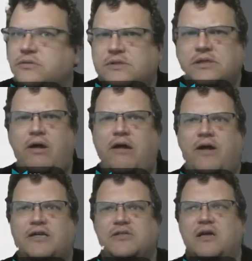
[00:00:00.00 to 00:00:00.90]
It's a great
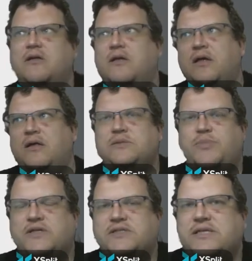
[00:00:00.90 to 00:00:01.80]
rationale. This
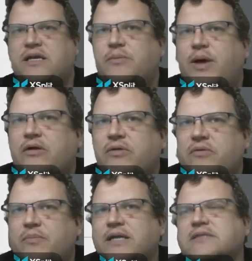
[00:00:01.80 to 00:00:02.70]
person's thinking about a career
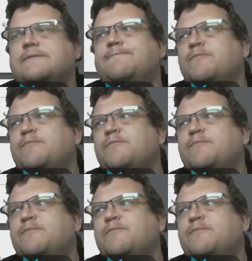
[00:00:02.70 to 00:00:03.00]
in medicine.